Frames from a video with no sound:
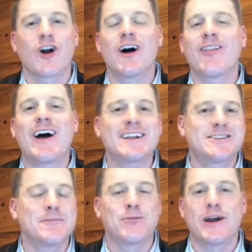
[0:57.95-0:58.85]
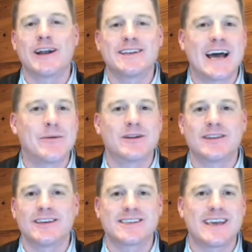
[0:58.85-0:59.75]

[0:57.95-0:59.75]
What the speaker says: A lot to break down with this